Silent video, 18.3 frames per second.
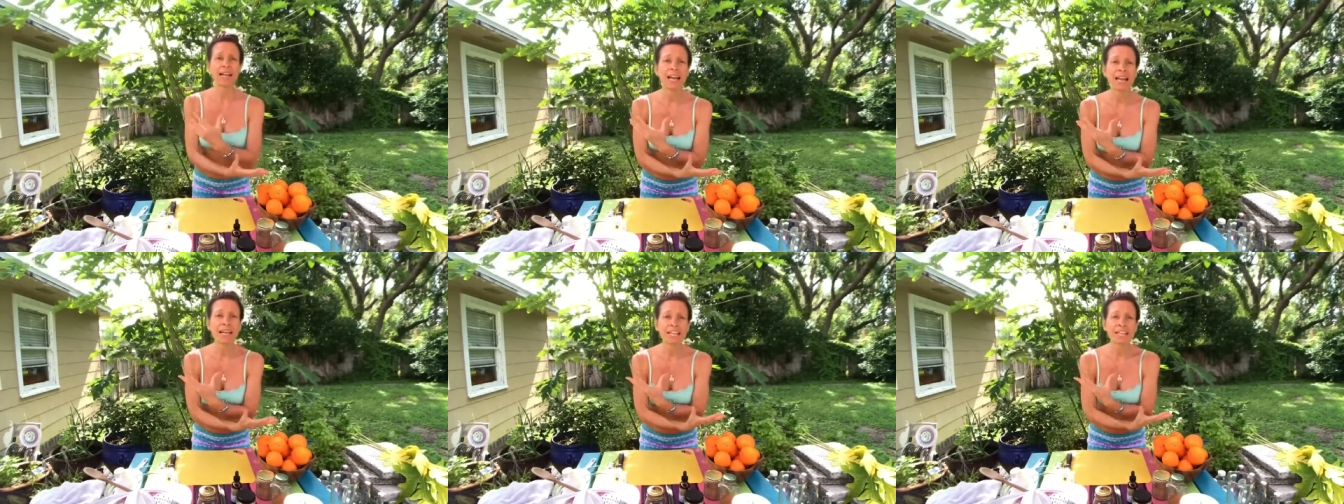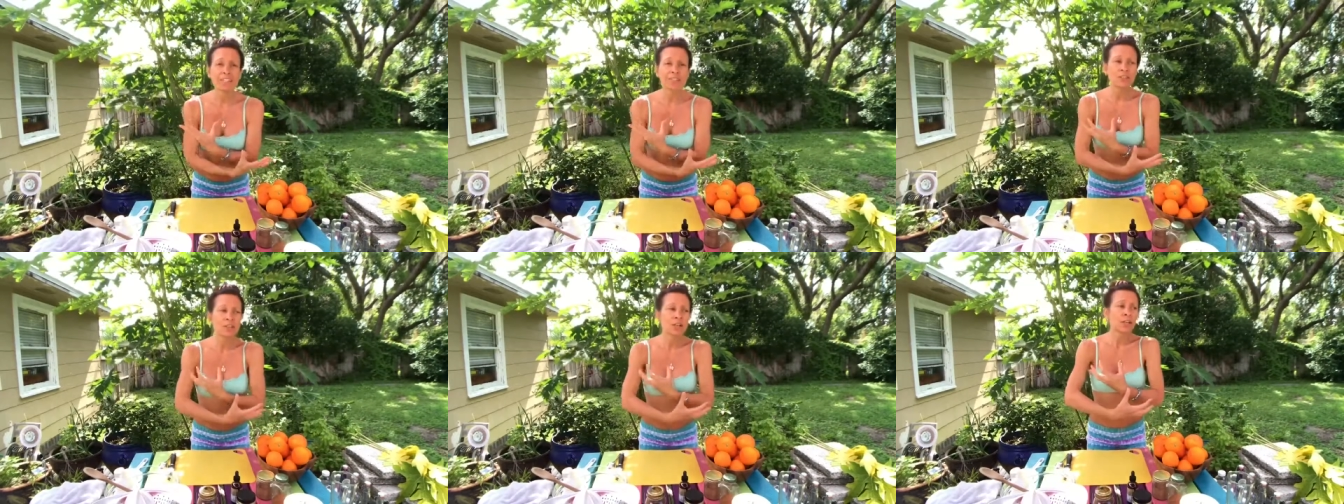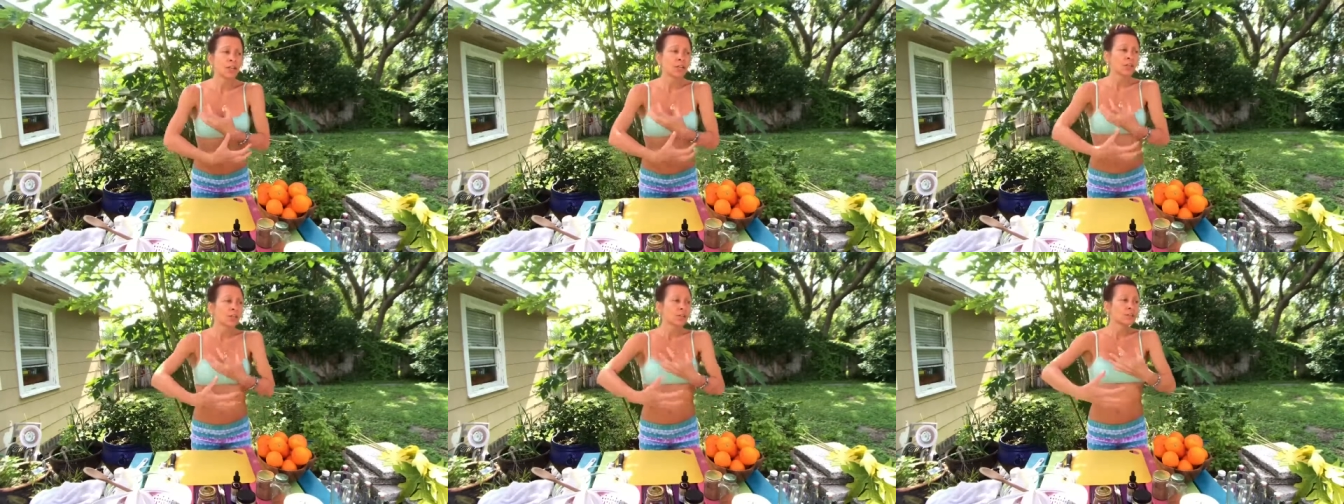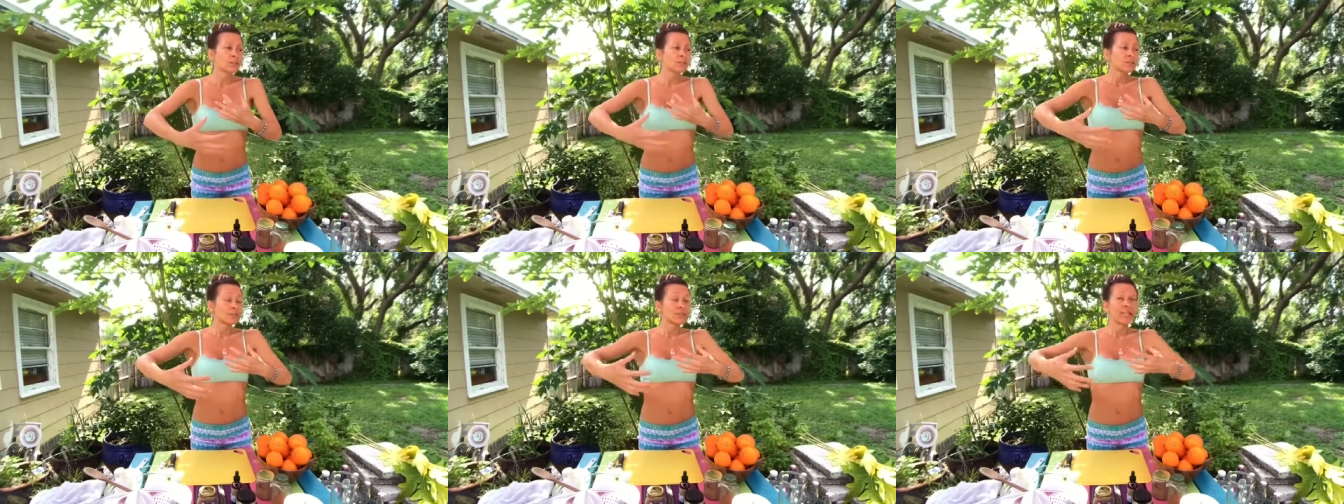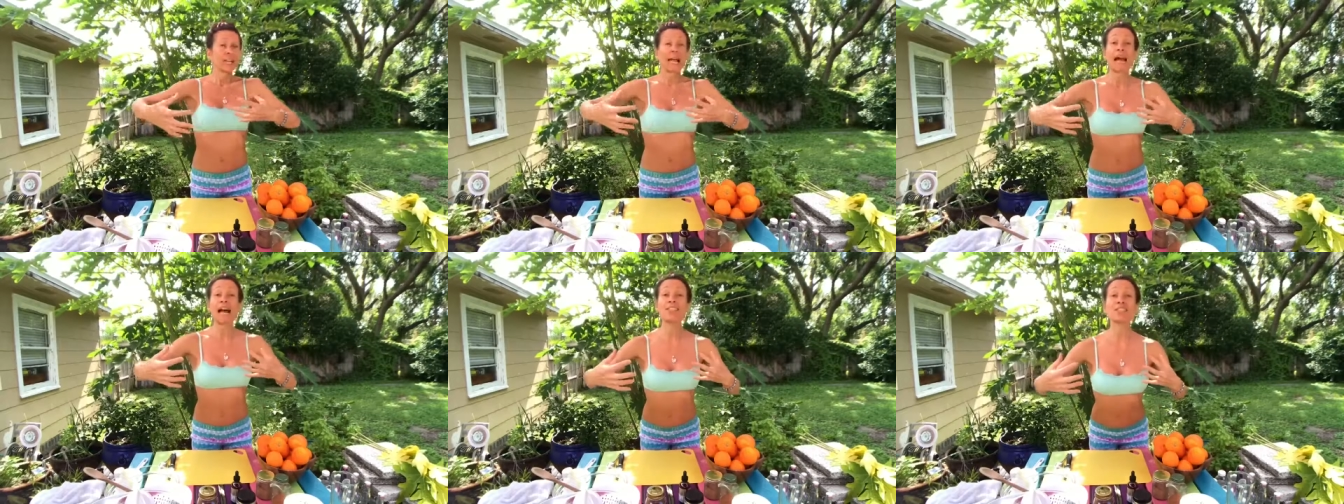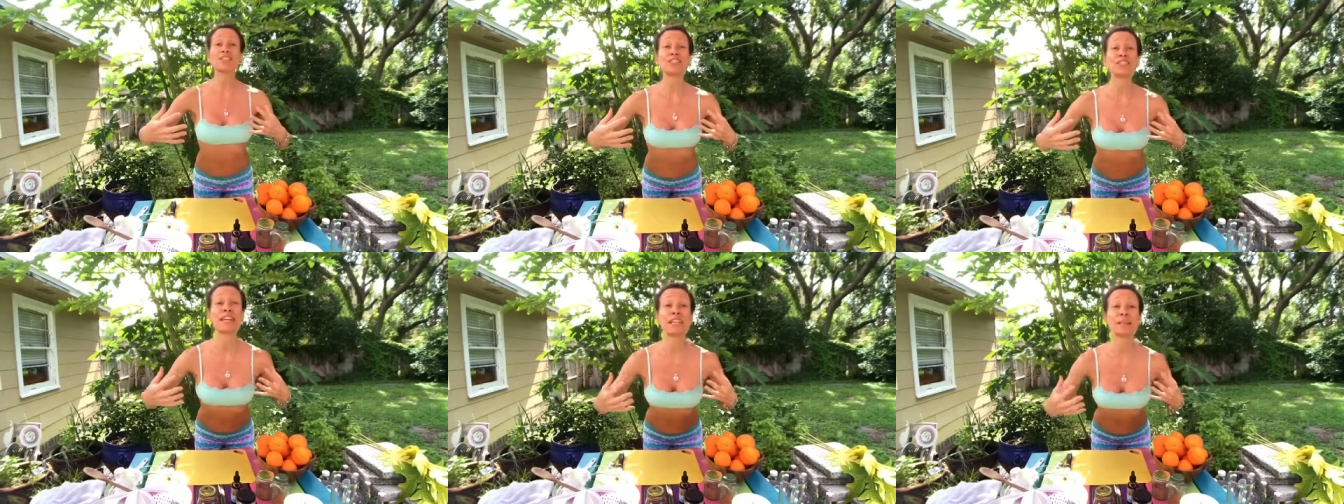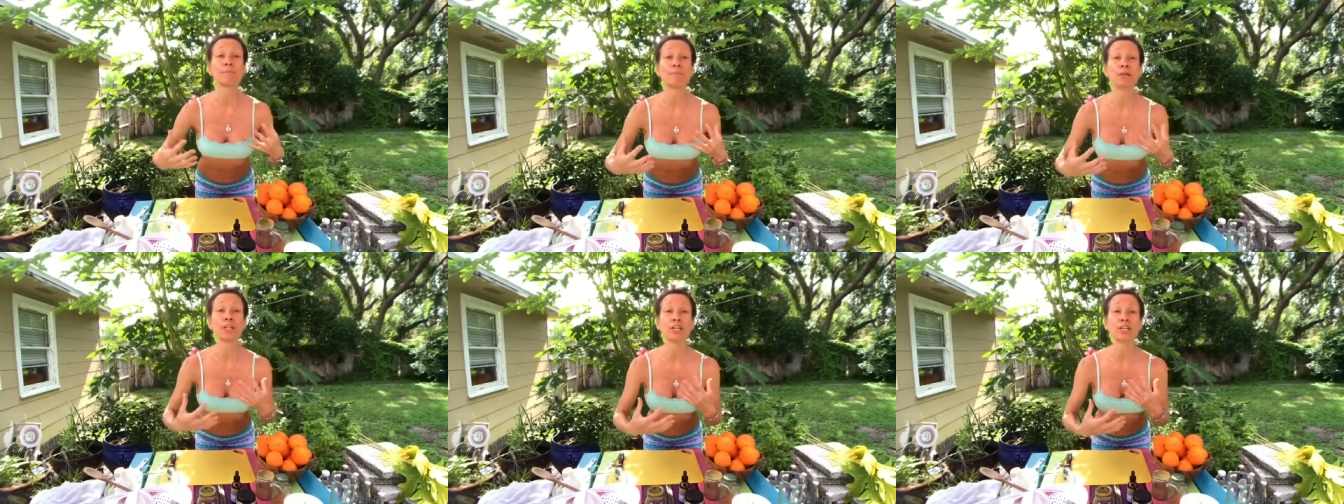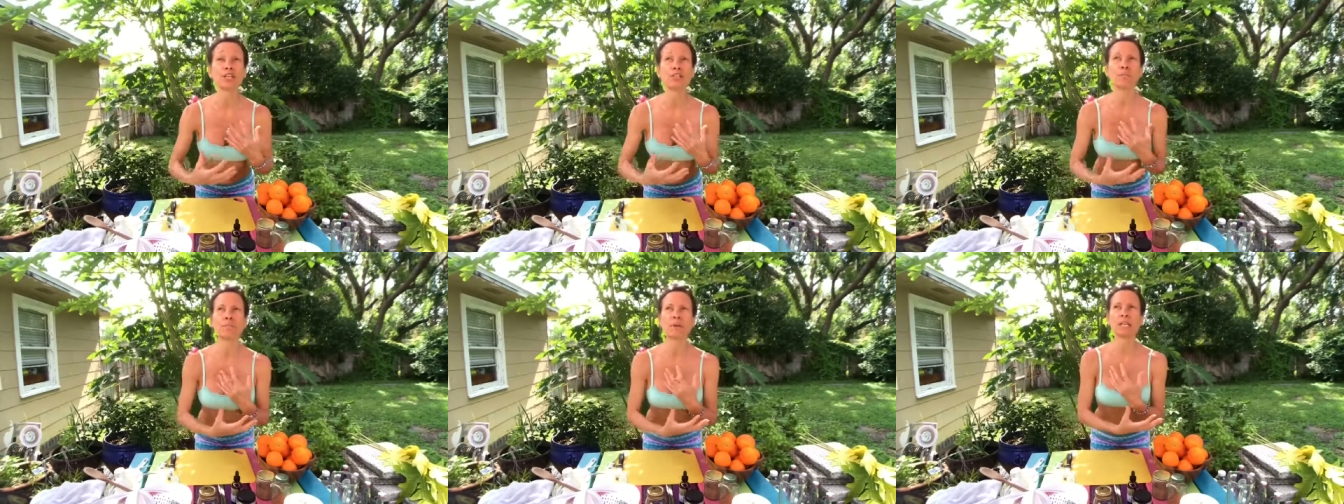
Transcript: And it's it hasn't yet emerged,